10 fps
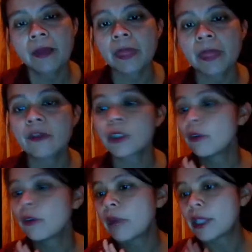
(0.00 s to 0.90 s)

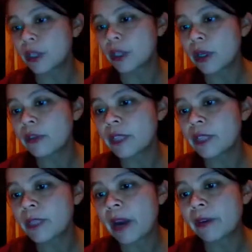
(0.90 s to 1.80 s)
So as you're going through
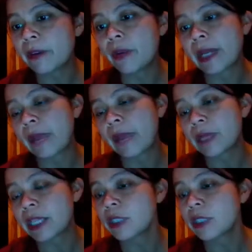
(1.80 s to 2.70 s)
this PowerPoint, I would
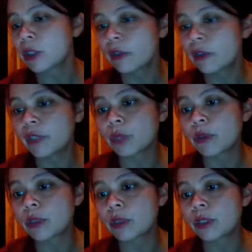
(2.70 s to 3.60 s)
like you to go to
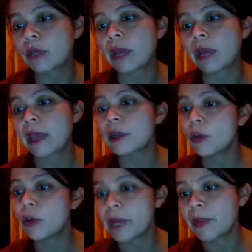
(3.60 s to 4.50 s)
Visual Studio and
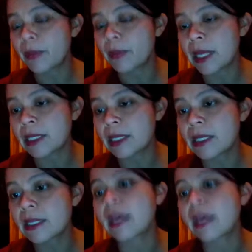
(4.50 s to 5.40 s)
open up the
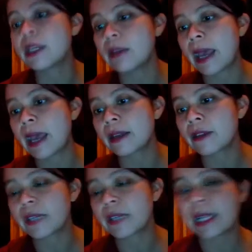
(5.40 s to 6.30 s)
pages that you had
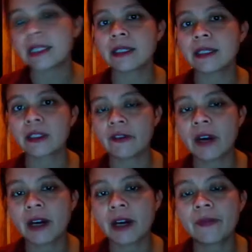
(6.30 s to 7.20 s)
created so
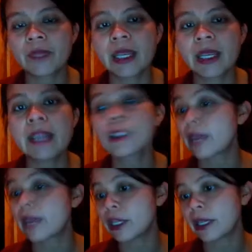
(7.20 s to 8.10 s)
far, okay, so
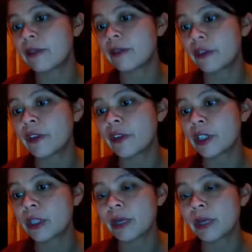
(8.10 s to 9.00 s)
that you can refer
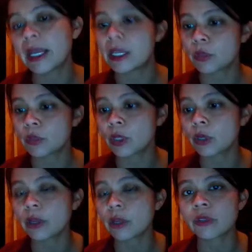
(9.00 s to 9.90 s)
to it as we're
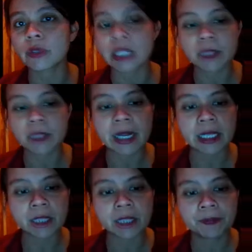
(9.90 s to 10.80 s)
going through each page.